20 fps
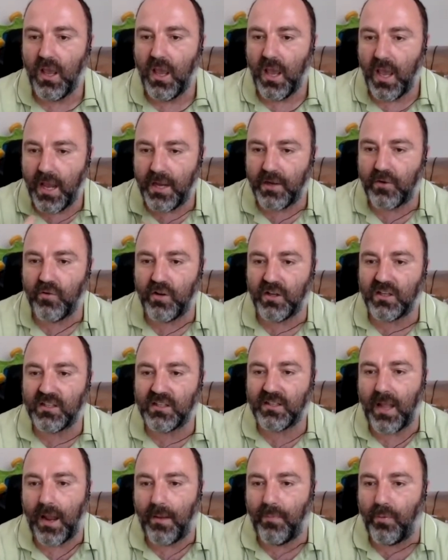and drinks
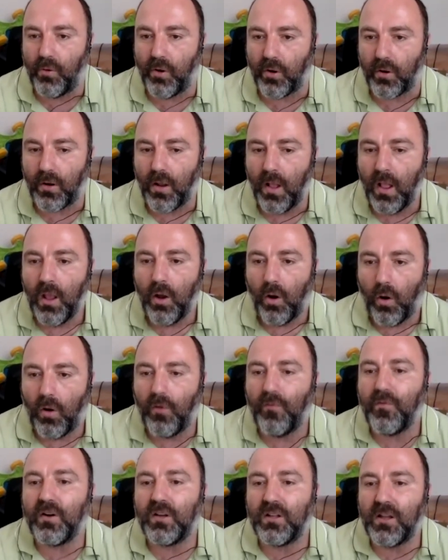tap water,
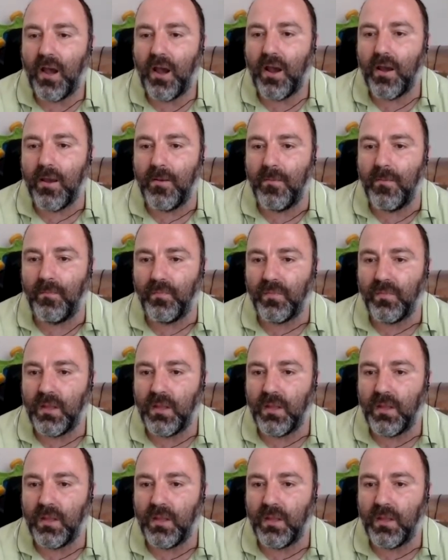over time